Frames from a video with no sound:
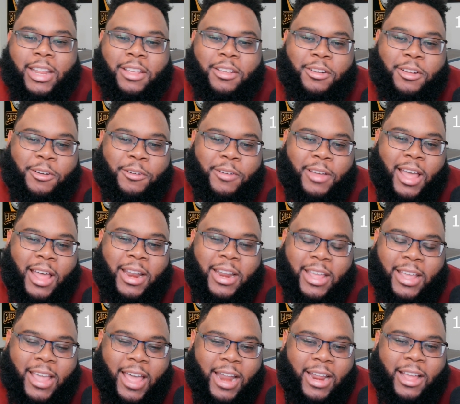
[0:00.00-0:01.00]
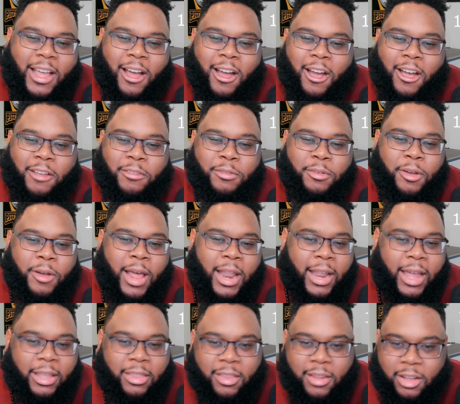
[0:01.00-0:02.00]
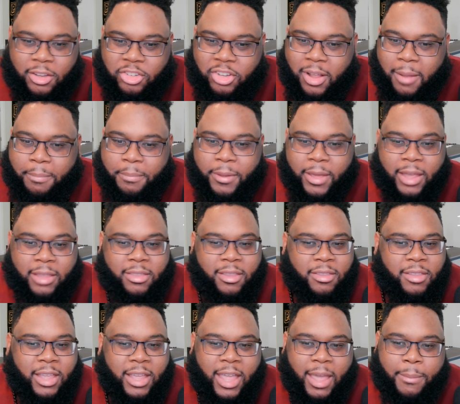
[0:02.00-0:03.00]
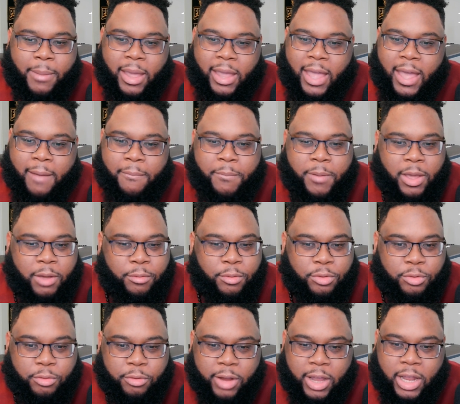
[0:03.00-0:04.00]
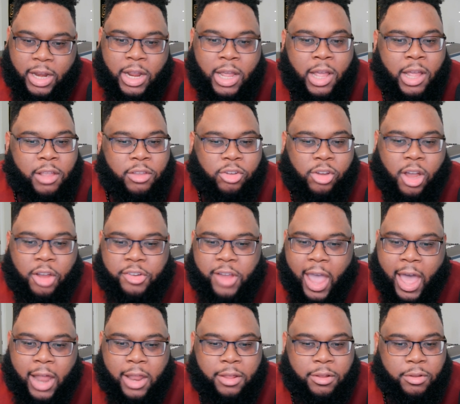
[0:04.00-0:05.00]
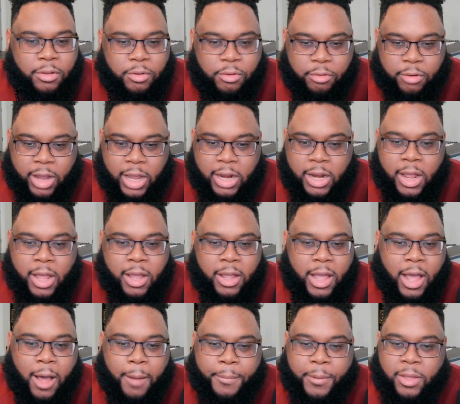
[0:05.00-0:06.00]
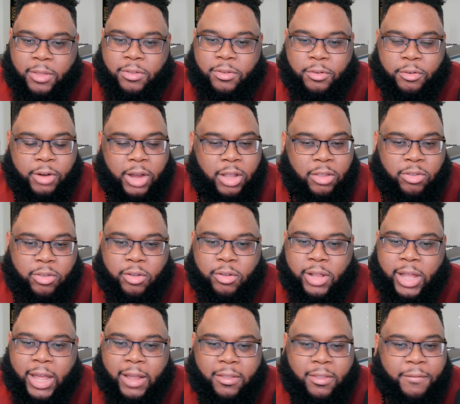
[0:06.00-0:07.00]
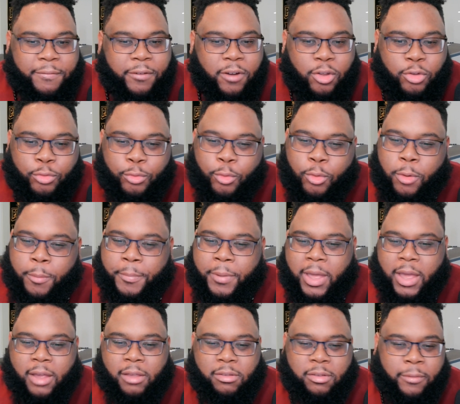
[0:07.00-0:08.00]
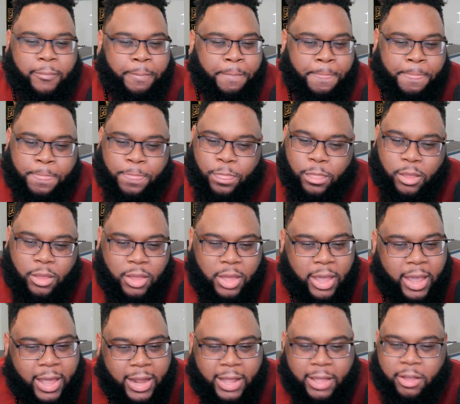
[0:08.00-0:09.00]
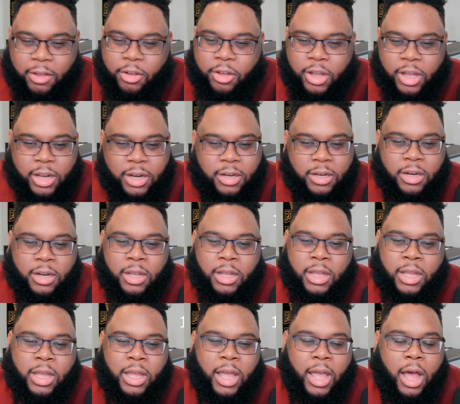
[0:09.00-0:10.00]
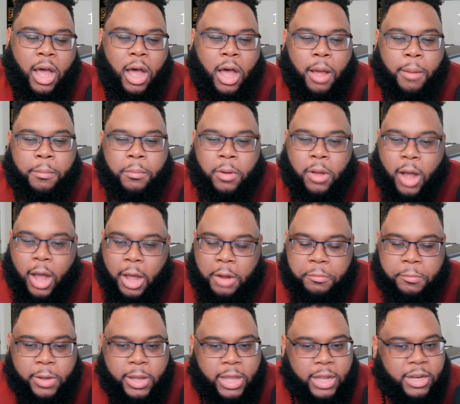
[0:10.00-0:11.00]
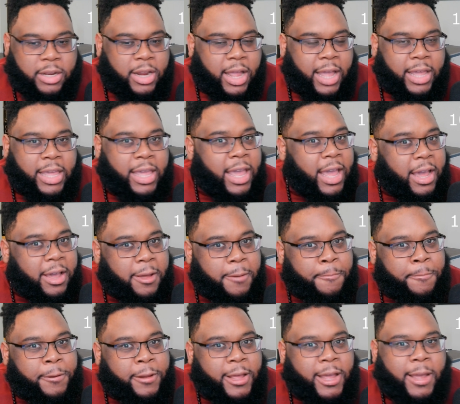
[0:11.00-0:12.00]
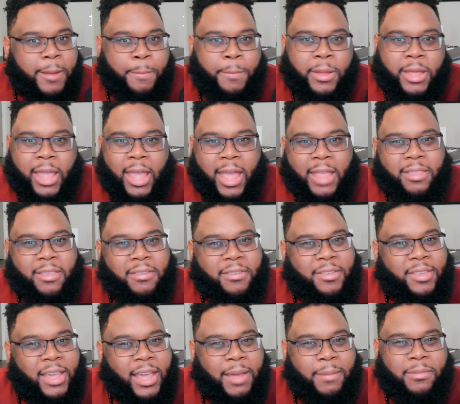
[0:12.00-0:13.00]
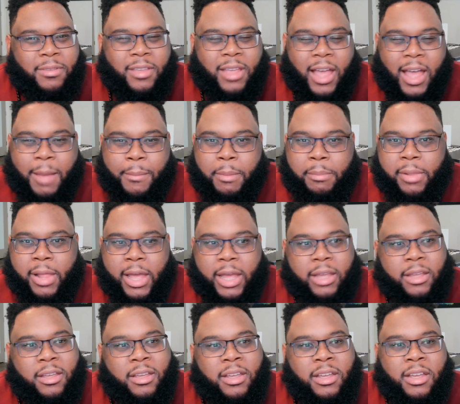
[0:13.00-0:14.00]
it kind of got hard. So I like the Nick Chubb pick. The DK Metcalf pick was great. Josh Allen, great. Kyle Pitts, great. So, like, the first 4 picks, he hit it good. Godwin, I can't complain. But yet at the same time, I'm like,